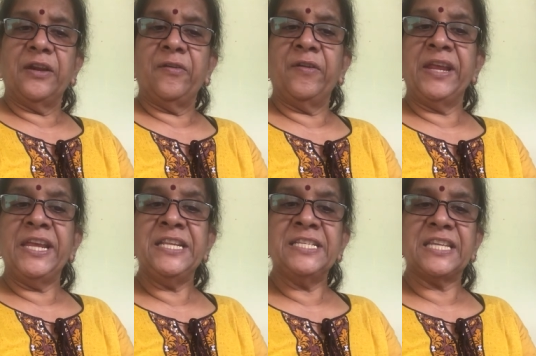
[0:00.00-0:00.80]

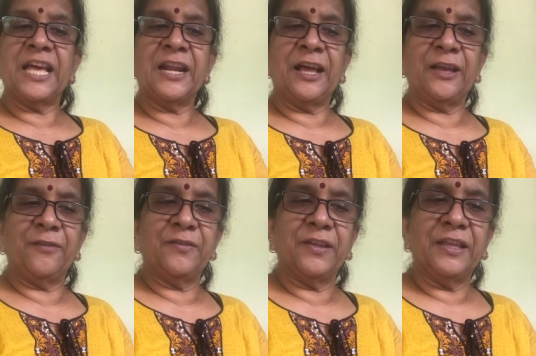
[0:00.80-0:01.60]
rains arrive.
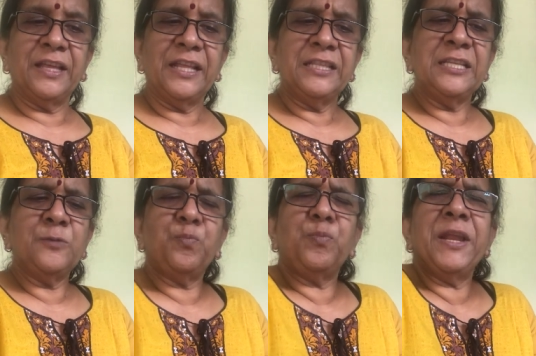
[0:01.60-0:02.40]

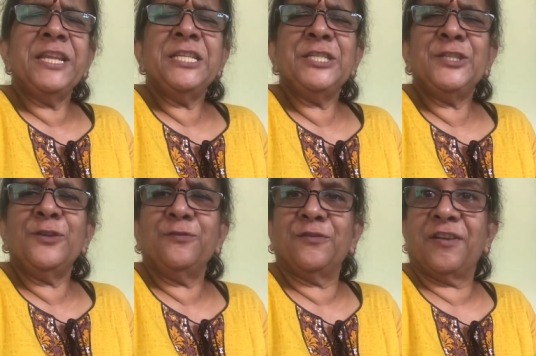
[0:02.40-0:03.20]
There's
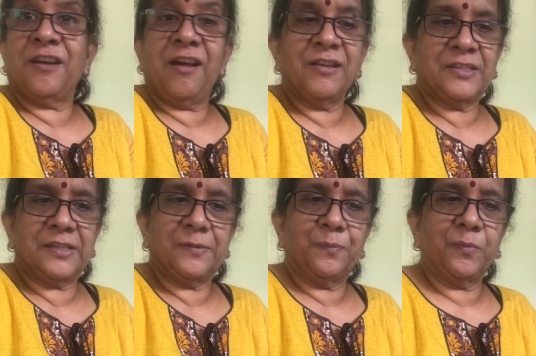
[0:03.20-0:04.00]
plenty of
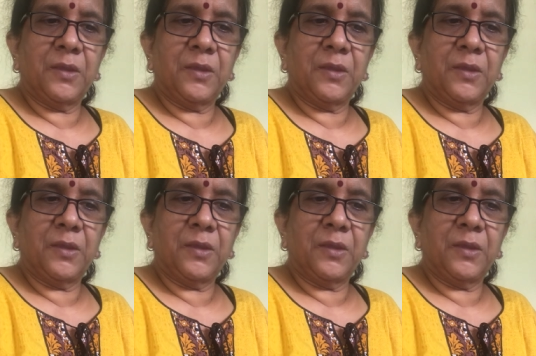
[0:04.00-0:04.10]
grass,